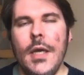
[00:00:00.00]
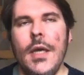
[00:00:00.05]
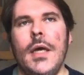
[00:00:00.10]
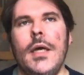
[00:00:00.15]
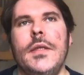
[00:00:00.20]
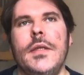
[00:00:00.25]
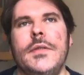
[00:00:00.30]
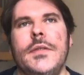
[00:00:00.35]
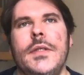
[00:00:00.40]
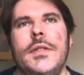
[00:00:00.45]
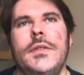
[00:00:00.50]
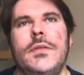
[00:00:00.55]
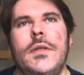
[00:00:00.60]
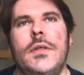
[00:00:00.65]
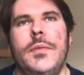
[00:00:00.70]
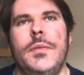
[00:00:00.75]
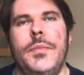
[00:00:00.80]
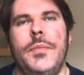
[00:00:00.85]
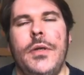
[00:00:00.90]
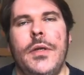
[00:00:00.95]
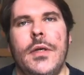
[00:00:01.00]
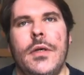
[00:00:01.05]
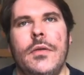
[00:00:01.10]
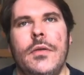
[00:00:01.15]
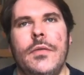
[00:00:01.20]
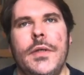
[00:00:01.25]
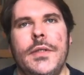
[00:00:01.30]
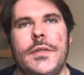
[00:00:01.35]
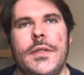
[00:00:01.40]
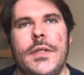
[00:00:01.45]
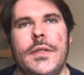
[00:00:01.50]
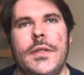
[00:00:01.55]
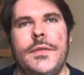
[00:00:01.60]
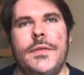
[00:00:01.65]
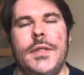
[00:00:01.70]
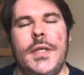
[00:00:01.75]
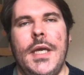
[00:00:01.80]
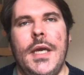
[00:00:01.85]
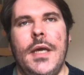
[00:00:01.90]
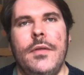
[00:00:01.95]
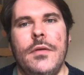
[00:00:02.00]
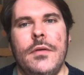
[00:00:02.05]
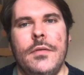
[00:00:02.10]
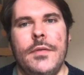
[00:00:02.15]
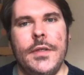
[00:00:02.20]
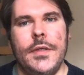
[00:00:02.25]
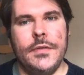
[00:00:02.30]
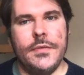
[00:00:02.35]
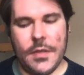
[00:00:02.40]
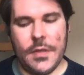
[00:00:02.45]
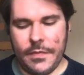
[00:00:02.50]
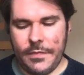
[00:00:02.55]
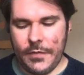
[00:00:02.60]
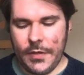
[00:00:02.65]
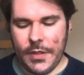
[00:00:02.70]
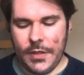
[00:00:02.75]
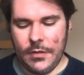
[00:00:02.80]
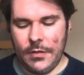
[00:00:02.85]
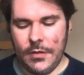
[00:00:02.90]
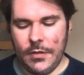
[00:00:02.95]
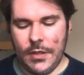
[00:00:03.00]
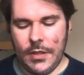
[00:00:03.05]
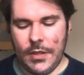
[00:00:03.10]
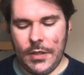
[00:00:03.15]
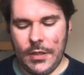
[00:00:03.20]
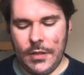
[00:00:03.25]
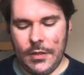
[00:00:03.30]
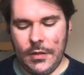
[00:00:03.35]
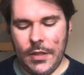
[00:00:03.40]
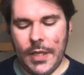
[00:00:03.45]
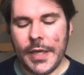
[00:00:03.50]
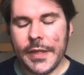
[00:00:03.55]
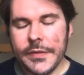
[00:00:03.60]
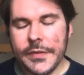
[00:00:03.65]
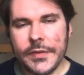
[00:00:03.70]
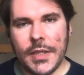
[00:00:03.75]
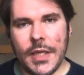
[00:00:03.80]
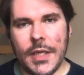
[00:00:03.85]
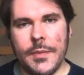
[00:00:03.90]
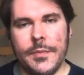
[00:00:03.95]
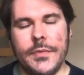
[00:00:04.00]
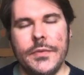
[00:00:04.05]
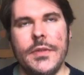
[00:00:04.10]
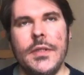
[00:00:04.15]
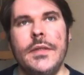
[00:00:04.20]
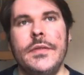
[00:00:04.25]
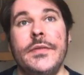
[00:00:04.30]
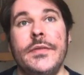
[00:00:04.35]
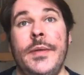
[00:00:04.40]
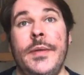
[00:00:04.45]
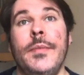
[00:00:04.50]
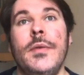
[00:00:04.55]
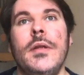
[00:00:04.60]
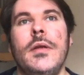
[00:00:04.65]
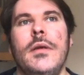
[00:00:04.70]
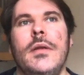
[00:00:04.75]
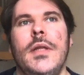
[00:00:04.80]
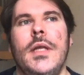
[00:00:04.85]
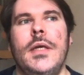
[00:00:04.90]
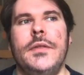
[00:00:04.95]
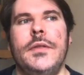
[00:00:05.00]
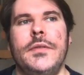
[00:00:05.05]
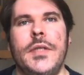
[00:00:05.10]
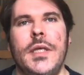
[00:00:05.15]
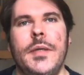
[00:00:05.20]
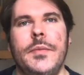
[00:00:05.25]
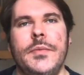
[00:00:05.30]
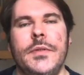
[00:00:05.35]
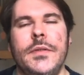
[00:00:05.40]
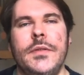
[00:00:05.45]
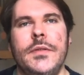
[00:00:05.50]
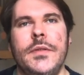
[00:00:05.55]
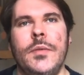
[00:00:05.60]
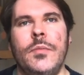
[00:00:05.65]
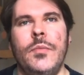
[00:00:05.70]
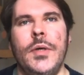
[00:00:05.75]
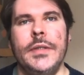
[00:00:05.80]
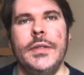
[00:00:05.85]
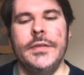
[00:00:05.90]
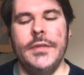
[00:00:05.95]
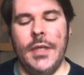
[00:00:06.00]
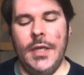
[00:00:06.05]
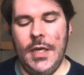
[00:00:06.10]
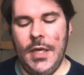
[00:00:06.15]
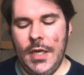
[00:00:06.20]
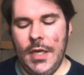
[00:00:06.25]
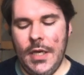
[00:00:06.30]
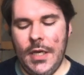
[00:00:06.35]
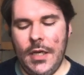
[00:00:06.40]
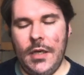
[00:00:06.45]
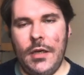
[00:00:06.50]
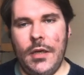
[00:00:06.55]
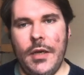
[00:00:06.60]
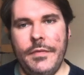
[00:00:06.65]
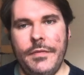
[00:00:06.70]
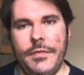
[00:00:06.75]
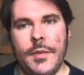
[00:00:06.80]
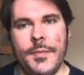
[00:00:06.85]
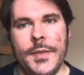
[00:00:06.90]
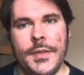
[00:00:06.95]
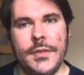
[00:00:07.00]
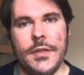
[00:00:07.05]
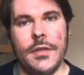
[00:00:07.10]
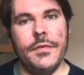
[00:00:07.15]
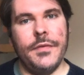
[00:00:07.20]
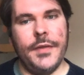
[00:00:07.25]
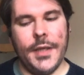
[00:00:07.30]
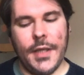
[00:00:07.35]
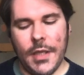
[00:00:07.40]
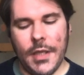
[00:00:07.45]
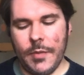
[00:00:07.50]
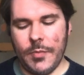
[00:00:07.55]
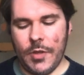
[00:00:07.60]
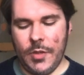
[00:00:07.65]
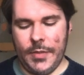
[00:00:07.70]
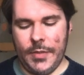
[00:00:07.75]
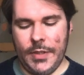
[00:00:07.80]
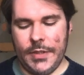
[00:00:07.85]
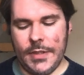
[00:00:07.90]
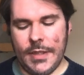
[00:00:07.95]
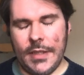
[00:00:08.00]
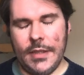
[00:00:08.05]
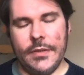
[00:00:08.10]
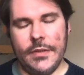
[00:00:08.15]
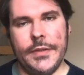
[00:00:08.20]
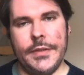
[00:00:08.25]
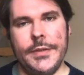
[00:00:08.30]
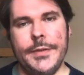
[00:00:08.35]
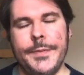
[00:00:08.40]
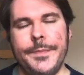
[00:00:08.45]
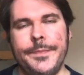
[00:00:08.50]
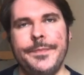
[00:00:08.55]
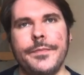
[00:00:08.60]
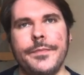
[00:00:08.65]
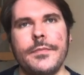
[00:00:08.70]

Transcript: And as I started putting all these things together, these differing uh, landscapes, these similar landscapes in some ways, uh, I found myself thinking about my childhood